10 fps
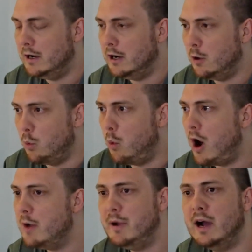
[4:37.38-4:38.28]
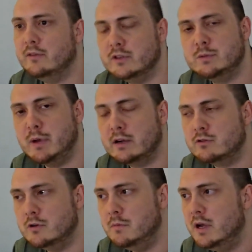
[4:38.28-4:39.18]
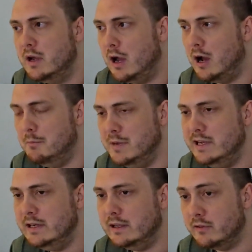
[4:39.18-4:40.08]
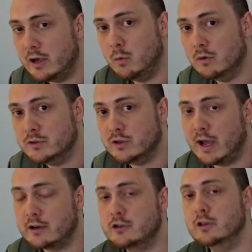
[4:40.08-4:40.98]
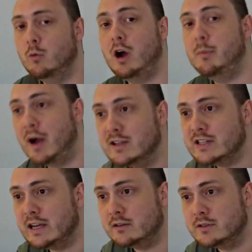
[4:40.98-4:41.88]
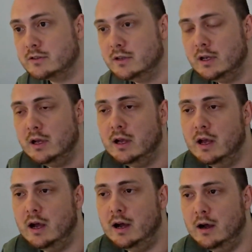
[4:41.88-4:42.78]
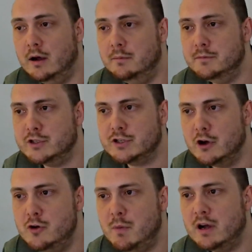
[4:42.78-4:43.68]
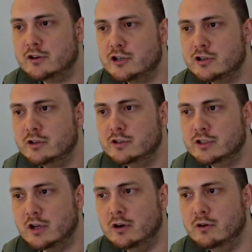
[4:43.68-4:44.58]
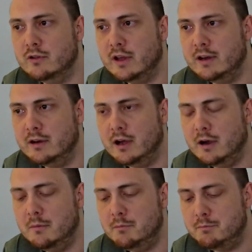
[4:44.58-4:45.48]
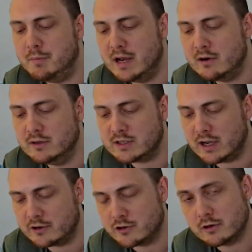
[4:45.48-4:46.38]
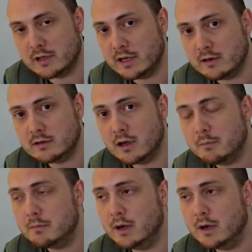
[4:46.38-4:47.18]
wipe out the spectrum, meaning they want to actually wipe us out. So much so that parents actually end up